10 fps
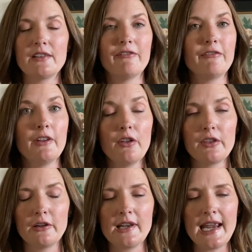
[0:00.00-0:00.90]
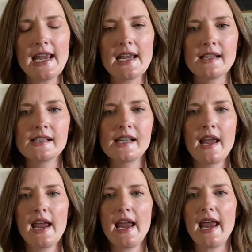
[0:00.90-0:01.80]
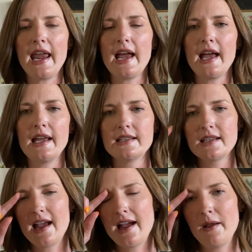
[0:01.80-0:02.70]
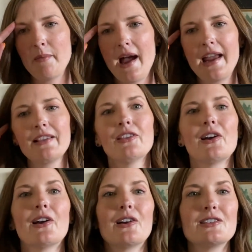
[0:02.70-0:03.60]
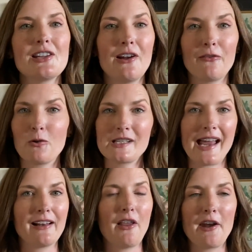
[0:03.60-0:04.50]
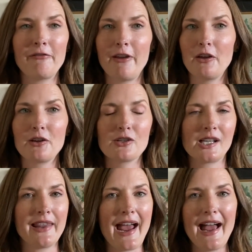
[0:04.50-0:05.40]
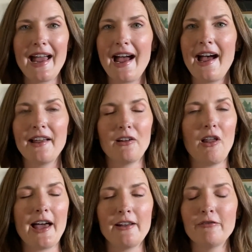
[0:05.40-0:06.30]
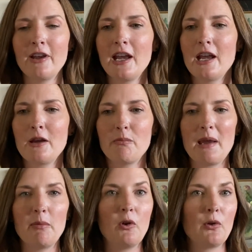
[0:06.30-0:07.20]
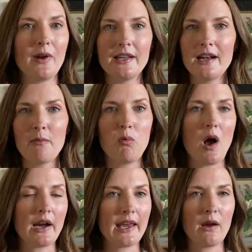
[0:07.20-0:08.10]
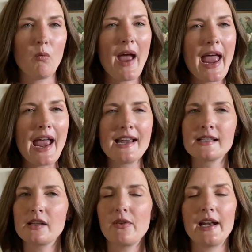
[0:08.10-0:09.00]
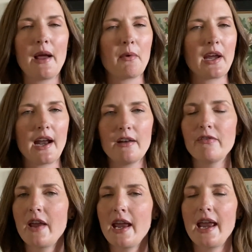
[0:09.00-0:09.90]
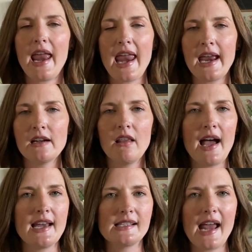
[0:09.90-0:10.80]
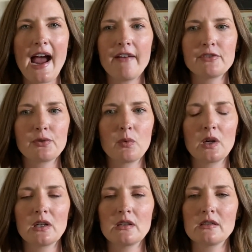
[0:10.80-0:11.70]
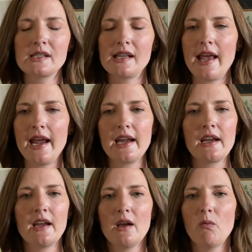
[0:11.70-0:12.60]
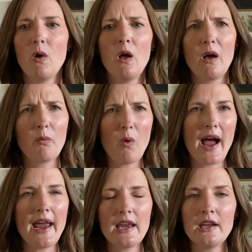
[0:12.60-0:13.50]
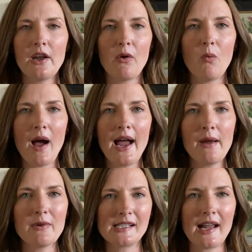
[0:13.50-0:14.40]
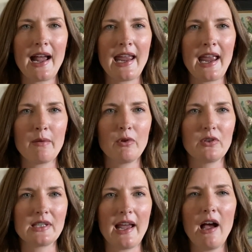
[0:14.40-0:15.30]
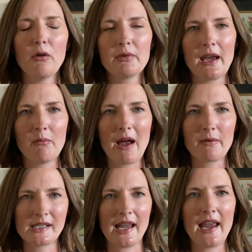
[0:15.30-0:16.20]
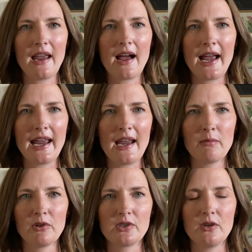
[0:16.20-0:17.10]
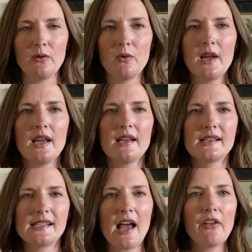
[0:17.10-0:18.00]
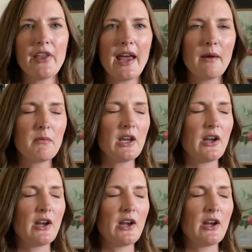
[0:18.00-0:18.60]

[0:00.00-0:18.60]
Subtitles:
and fill their needs. And I learned, of course, I had a lot of failures in that. I had a lot of people who ended up walking away. And so then I would kind of analyze afterwards, like, well, why wasn't I able to help them? Why wasn't I able to sell them?